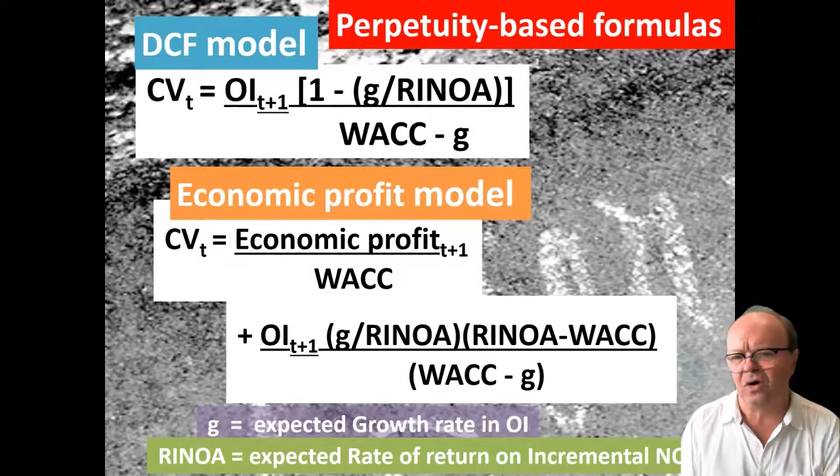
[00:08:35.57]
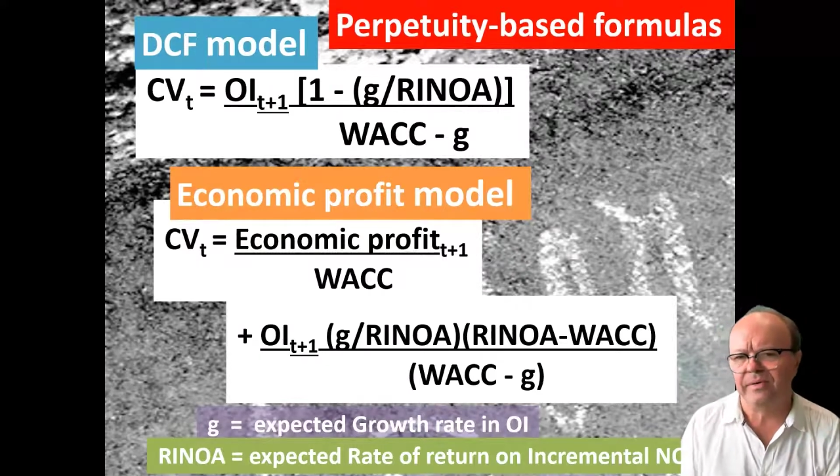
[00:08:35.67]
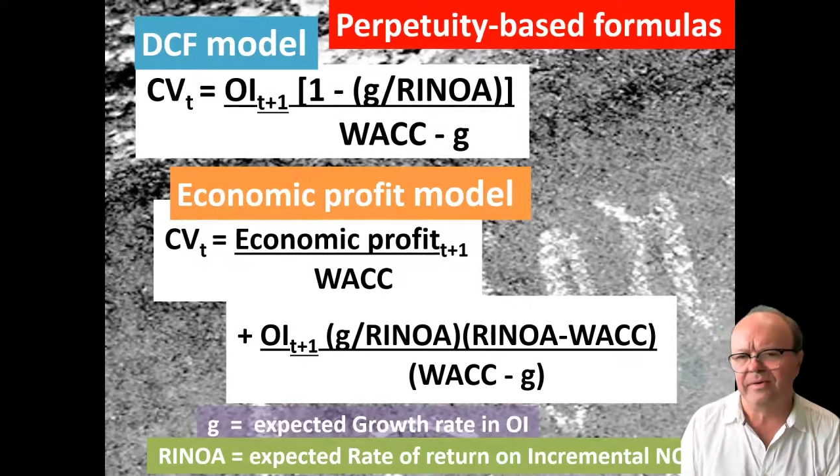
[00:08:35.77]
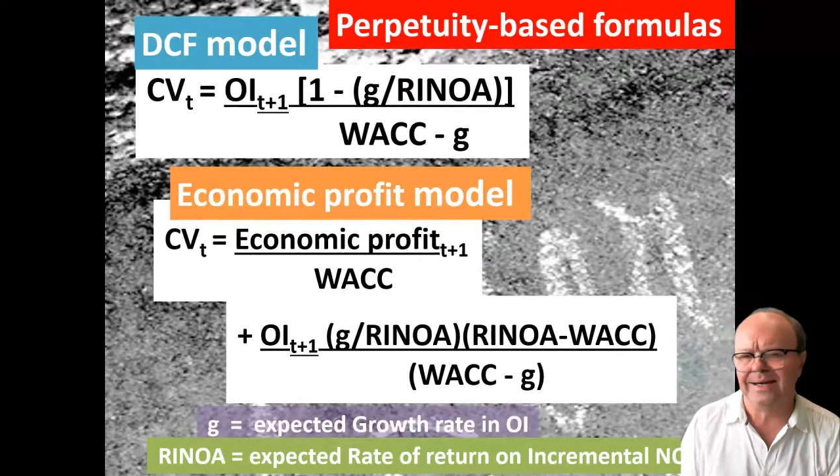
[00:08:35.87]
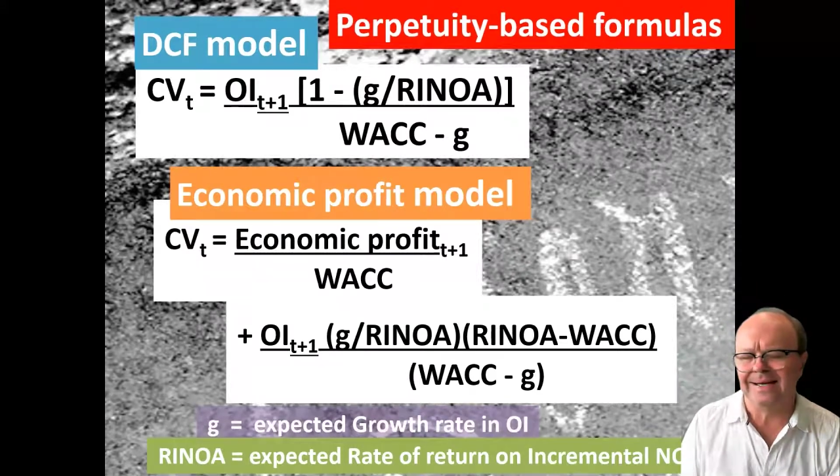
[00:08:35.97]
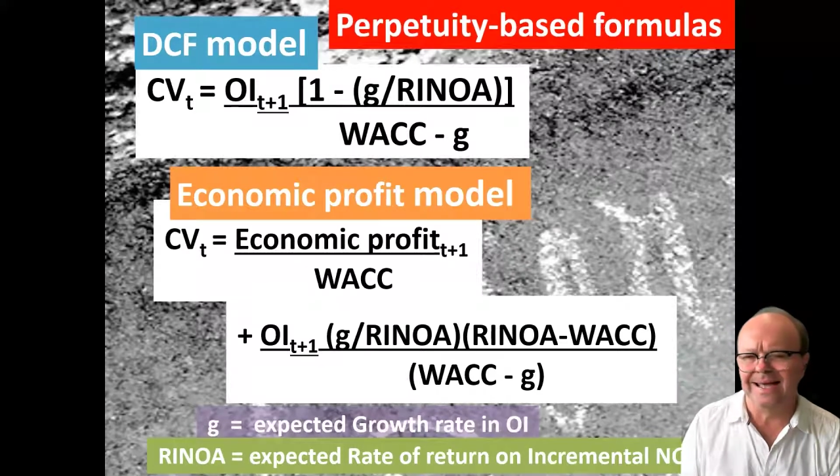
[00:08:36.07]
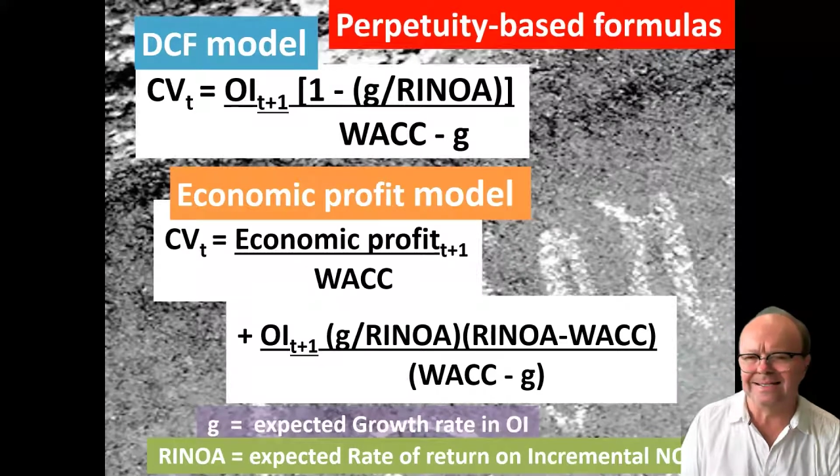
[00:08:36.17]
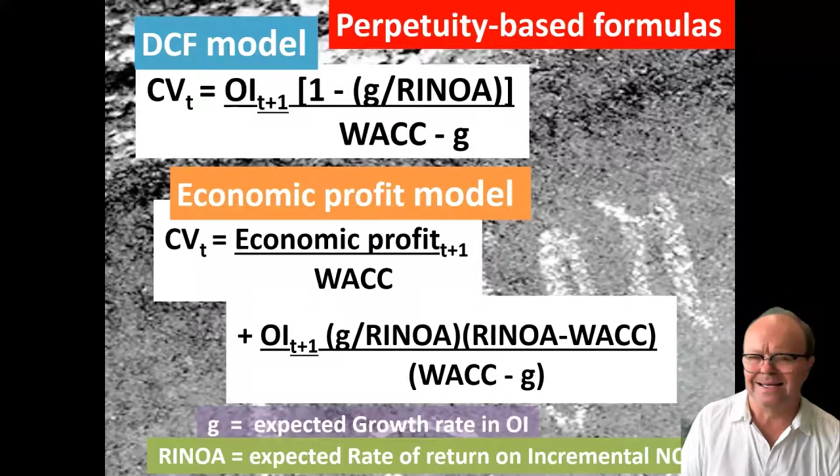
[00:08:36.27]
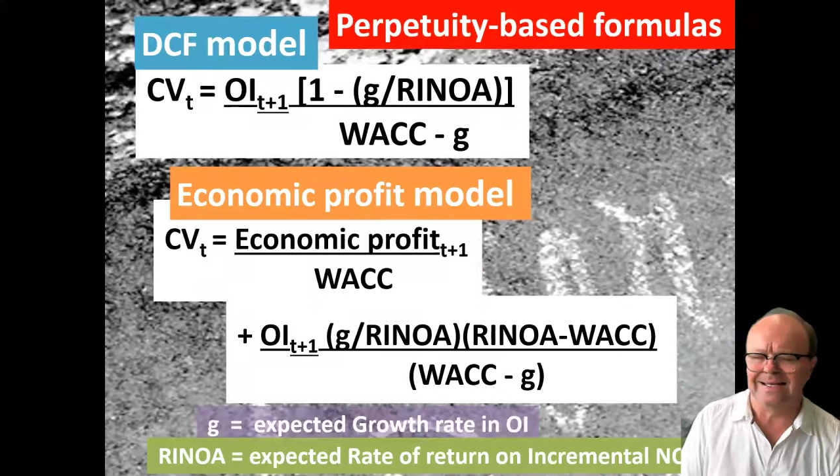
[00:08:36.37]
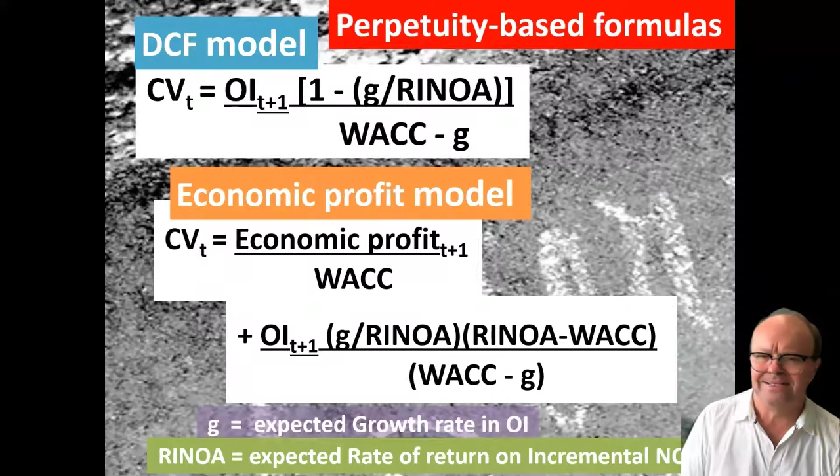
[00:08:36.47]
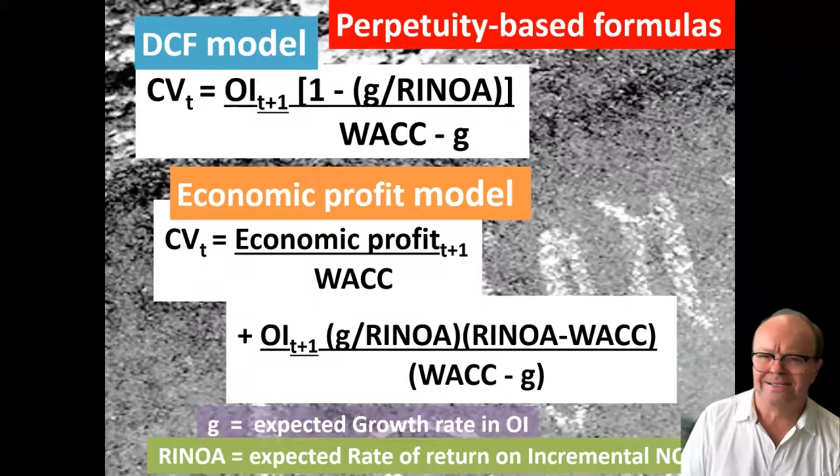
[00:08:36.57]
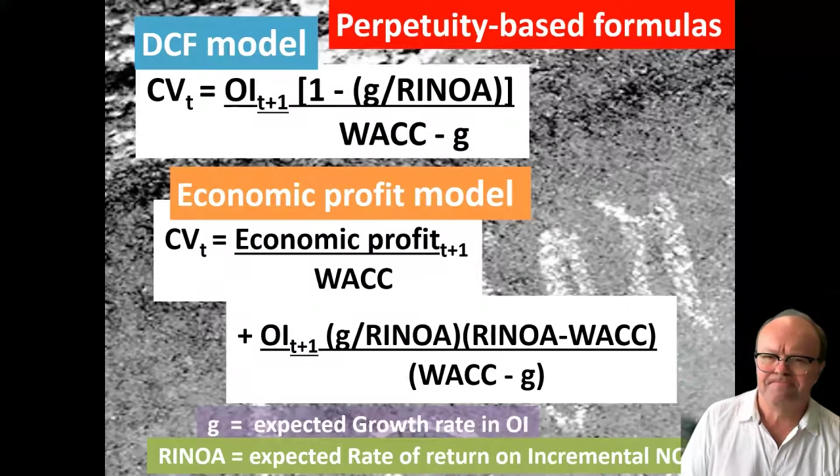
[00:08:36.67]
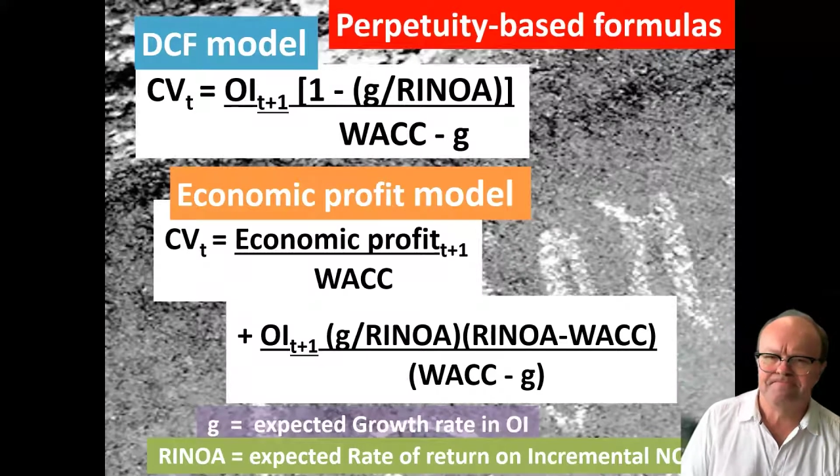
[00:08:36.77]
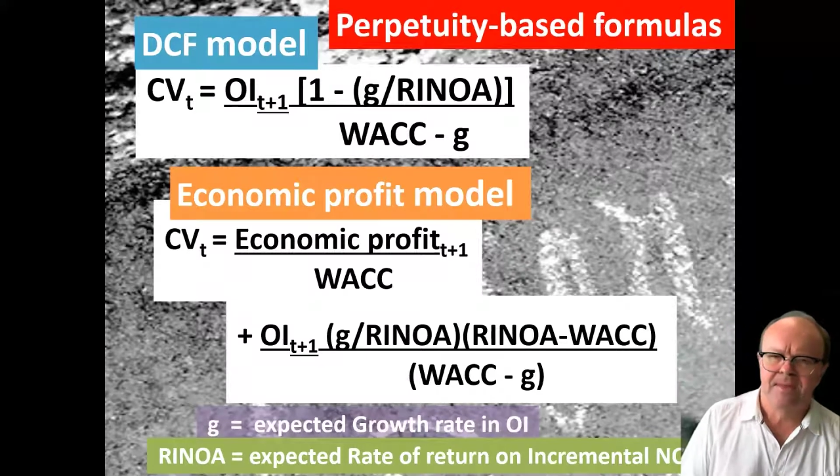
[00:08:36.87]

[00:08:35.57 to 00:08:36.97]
operating assets.